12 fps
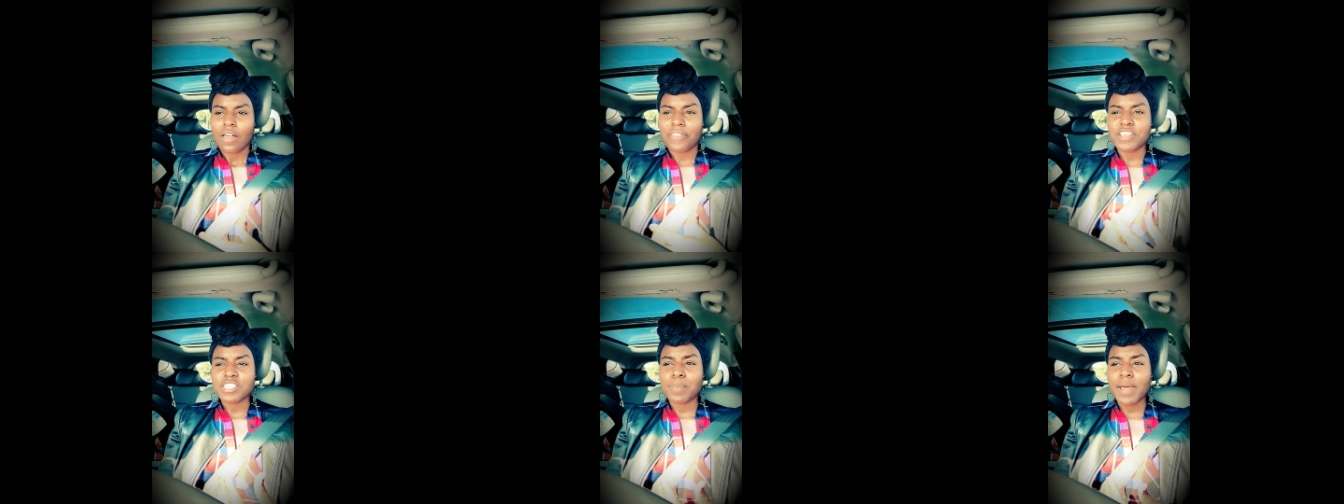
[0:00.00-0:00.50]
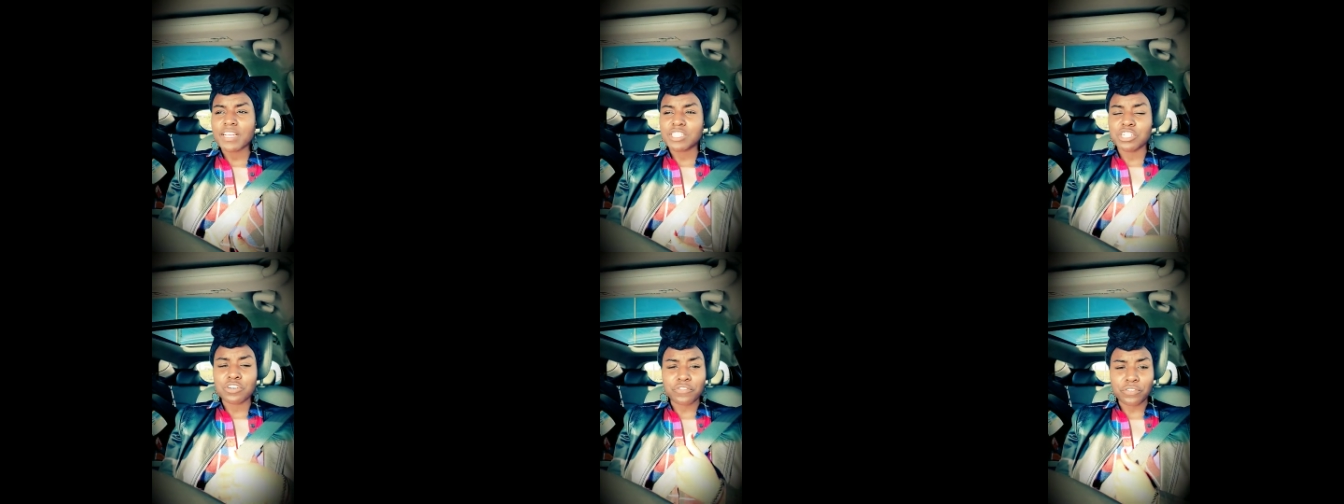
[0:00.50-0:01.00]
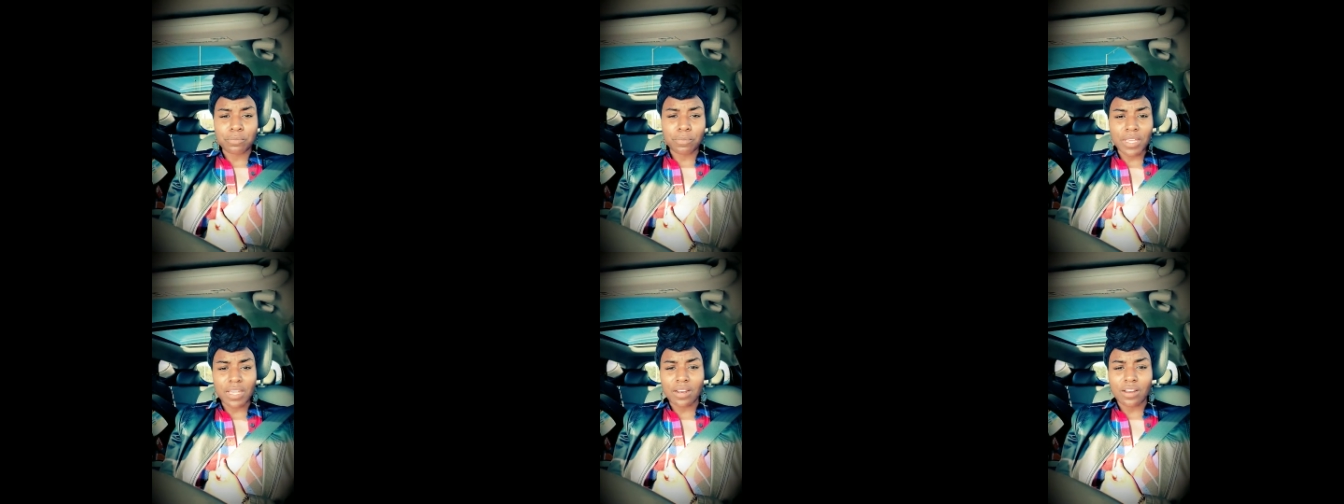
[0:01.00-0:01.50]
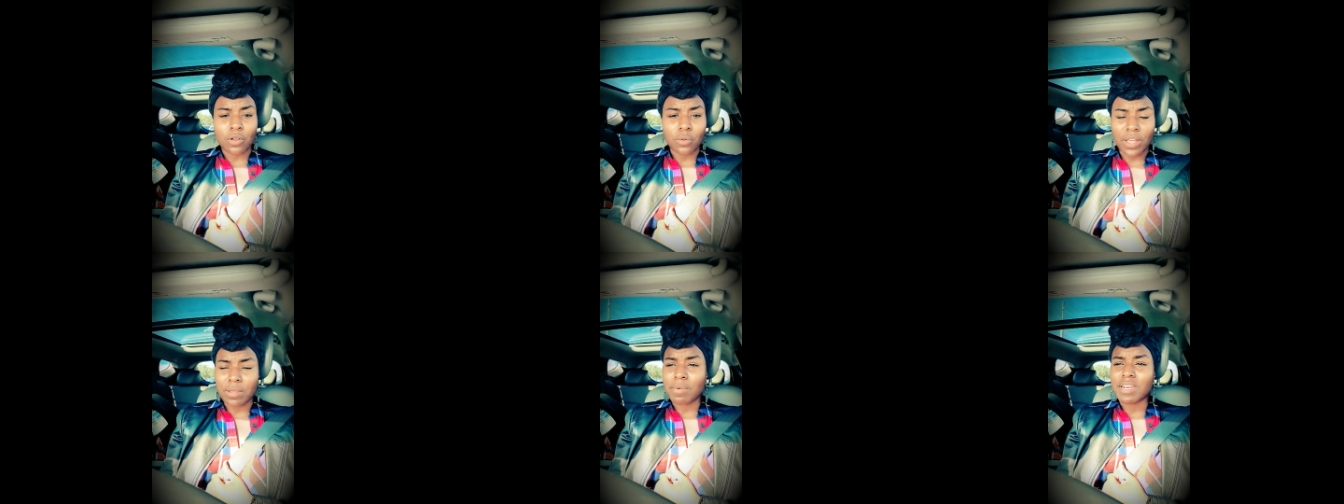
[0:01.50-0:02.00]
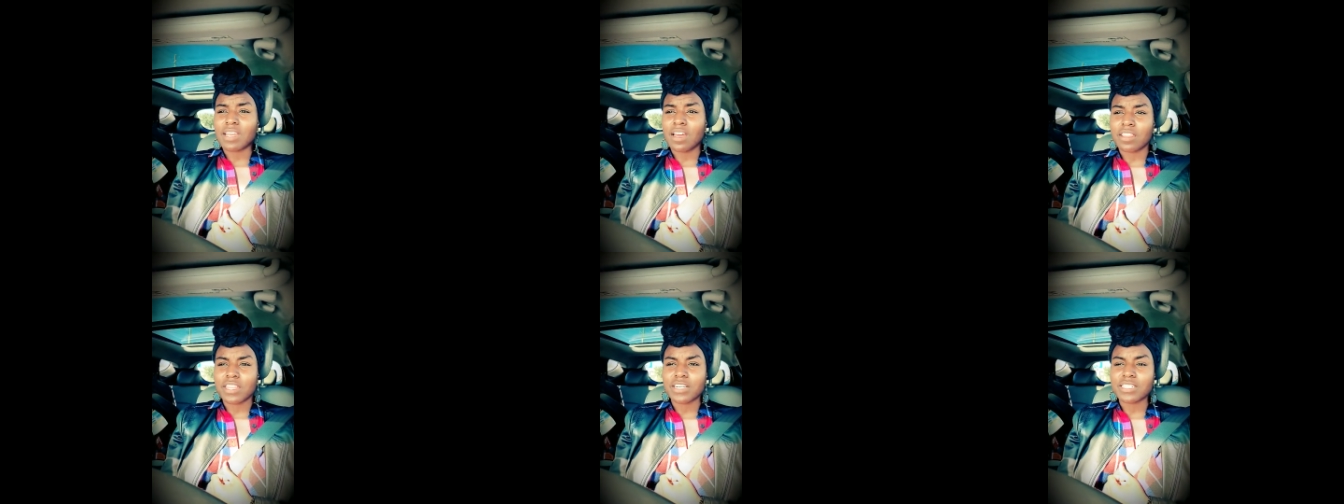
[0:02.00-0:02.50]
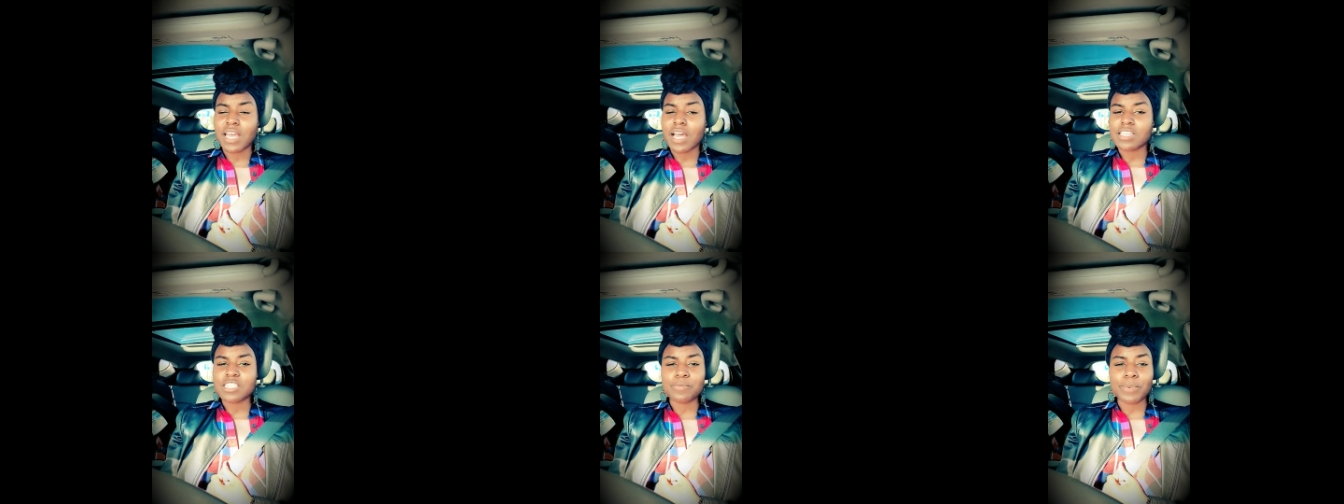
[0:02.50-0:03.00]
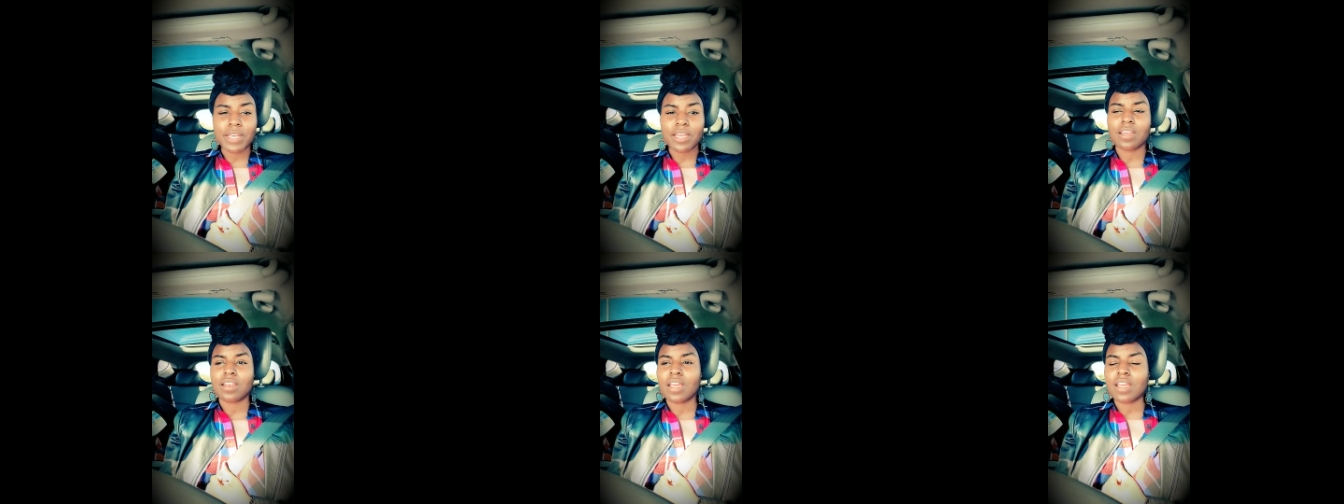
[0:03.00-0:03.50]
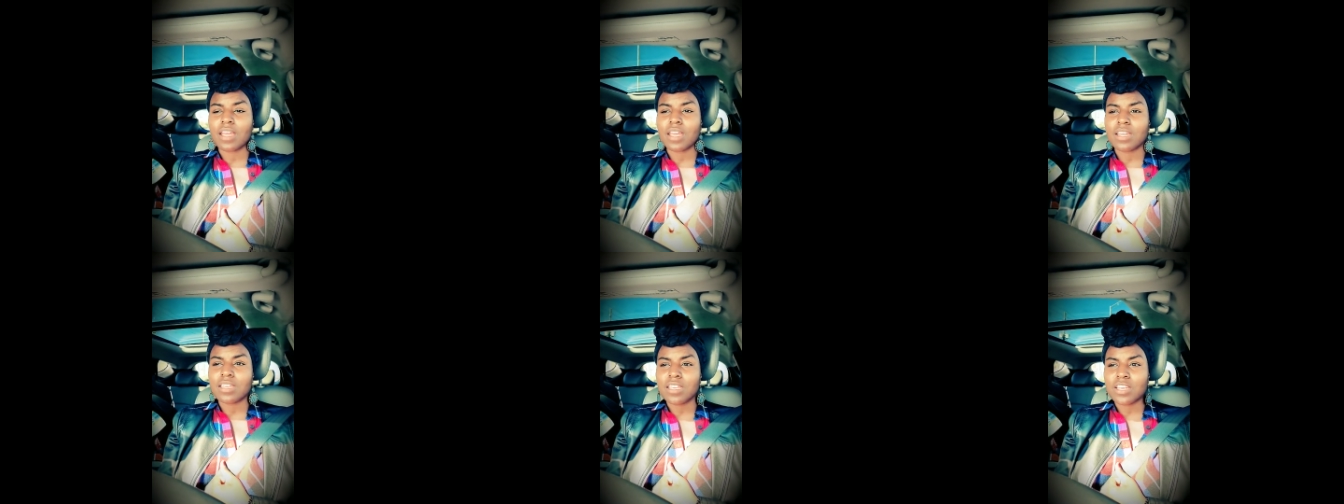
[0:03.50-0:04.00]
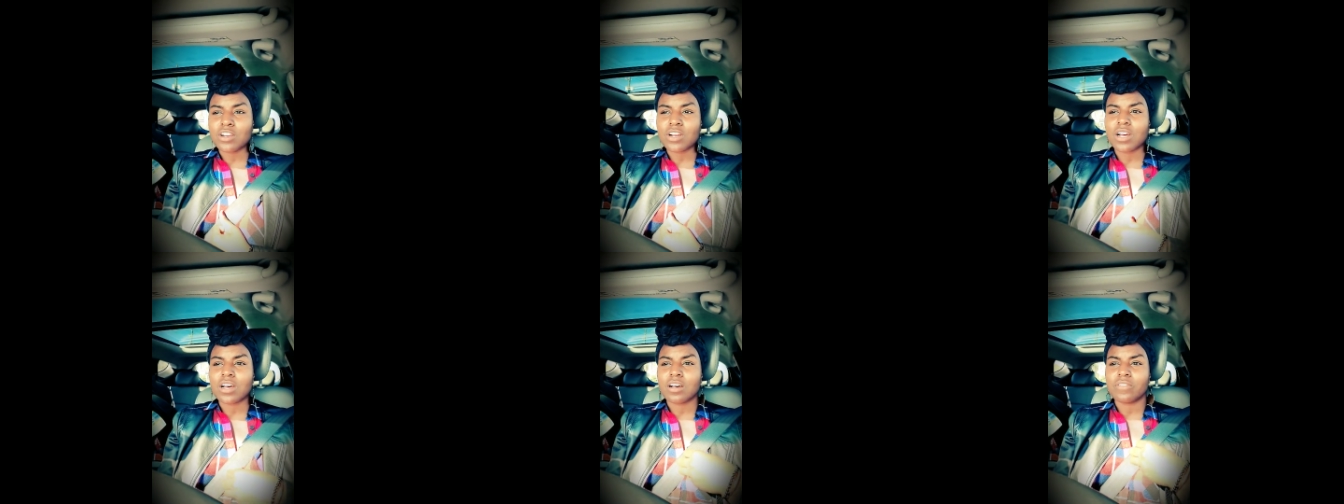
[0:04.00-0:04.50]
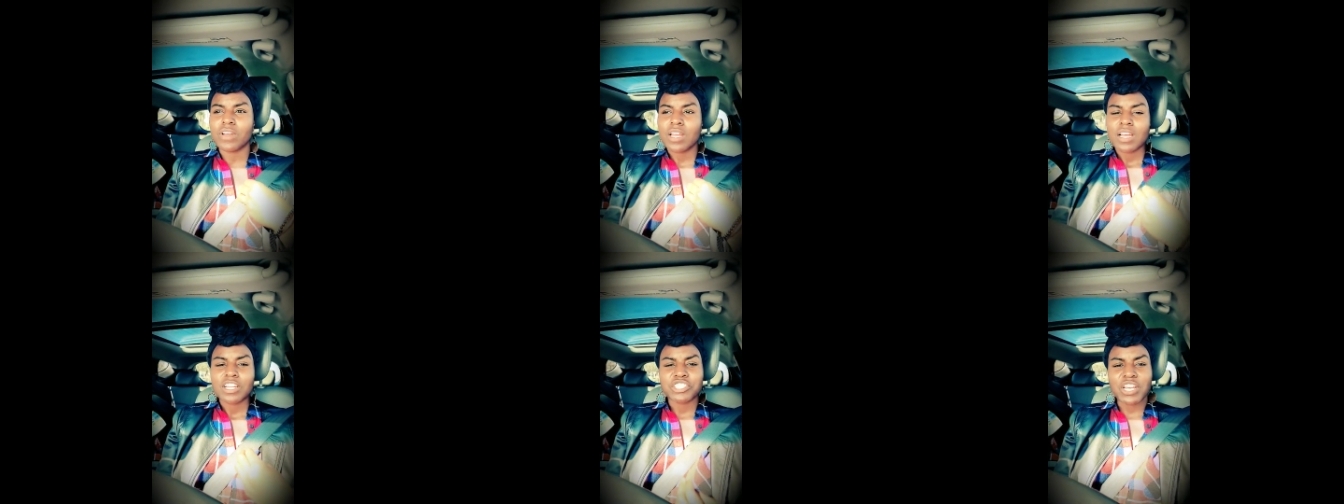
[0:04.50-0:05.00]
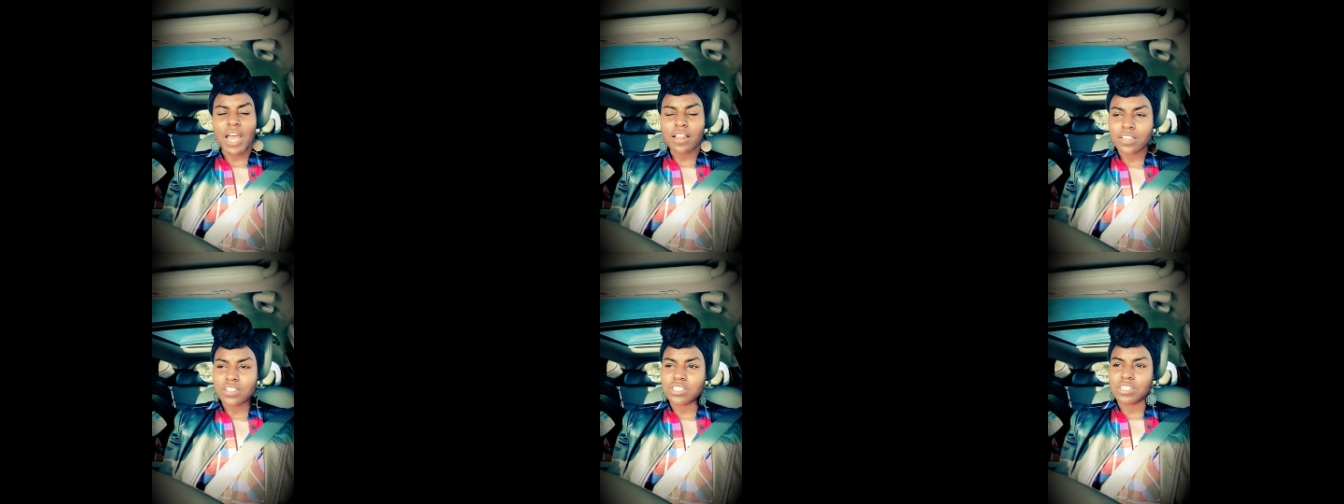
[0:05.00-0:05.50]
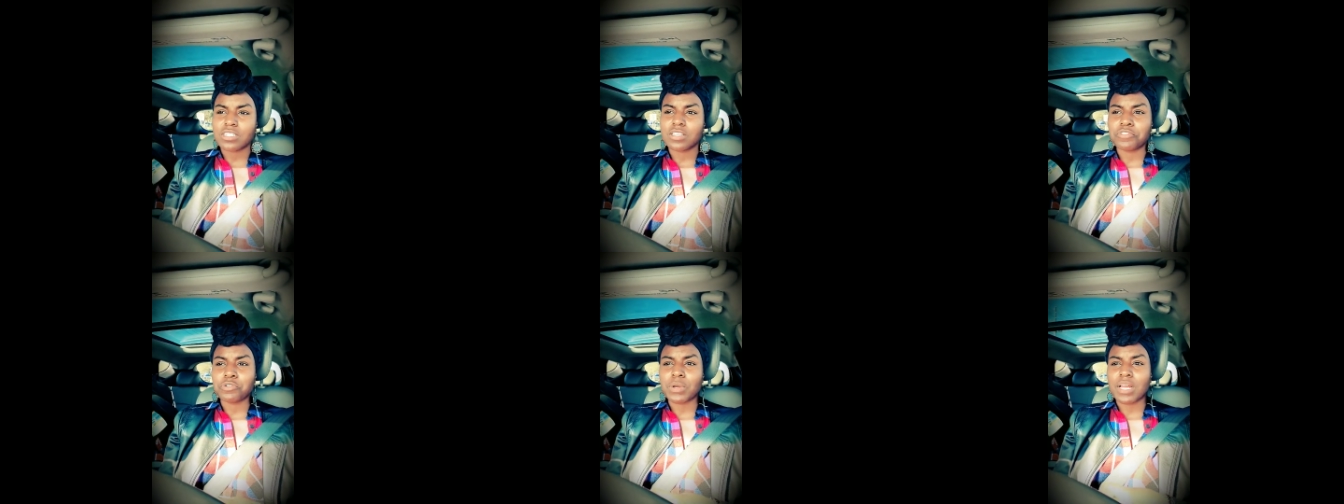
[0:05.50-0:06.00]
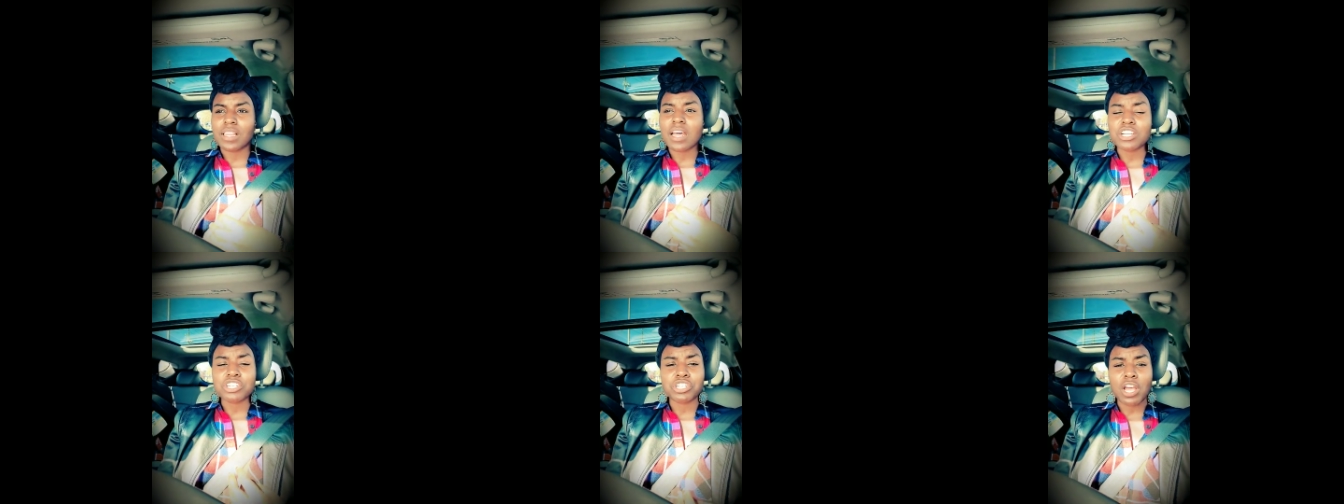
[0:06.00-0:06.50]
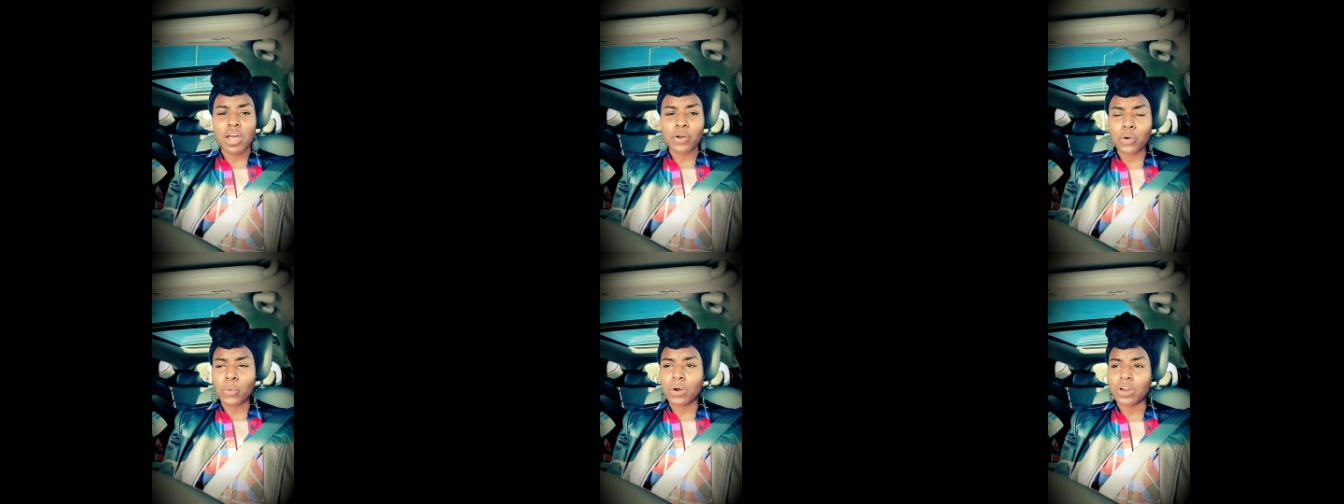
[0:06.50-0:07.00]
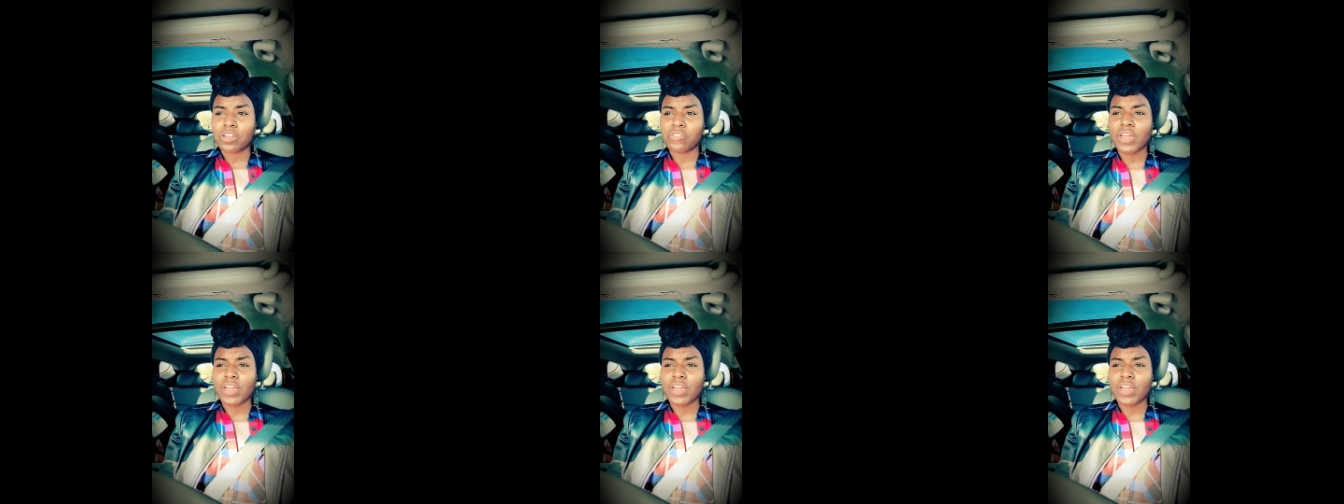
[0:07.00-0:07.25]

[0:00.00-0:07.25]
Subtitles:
This past year for me, and I know like many others, has been a year of challenges, of doing a lot of shadow work,